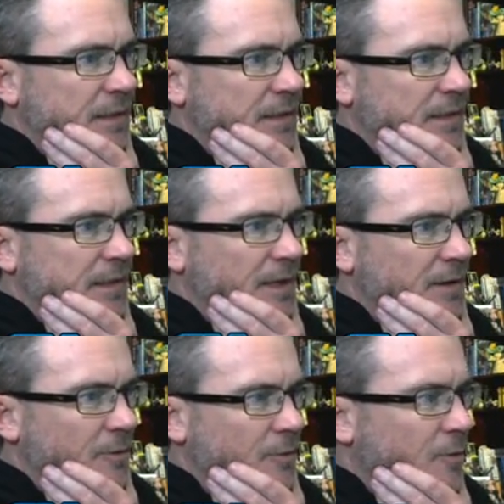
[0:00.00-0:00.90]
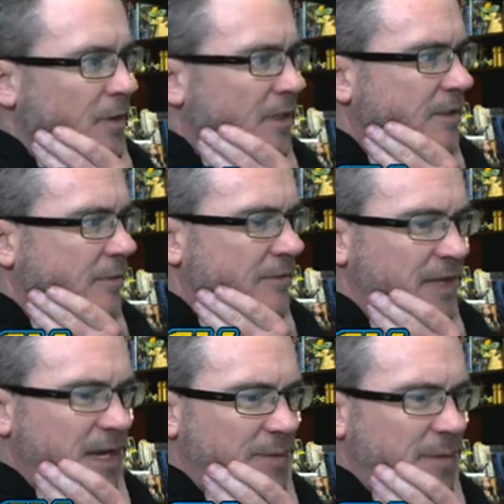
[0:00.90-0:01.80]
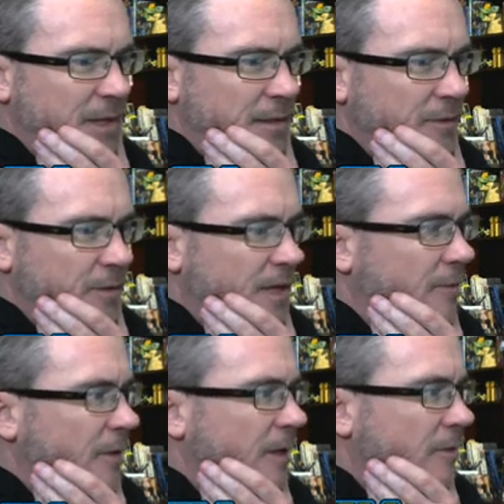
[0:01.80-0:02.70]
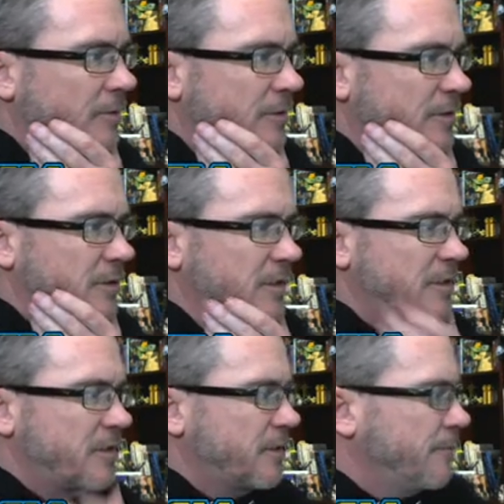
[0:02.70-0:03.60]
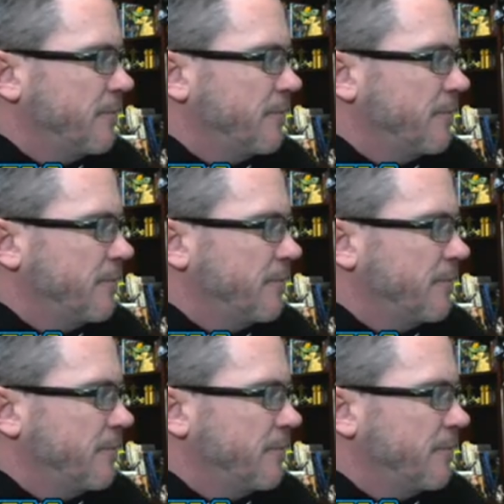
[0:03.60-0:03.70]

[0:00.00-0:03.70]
No, don't die, man. Okay, there we go. Let's do this.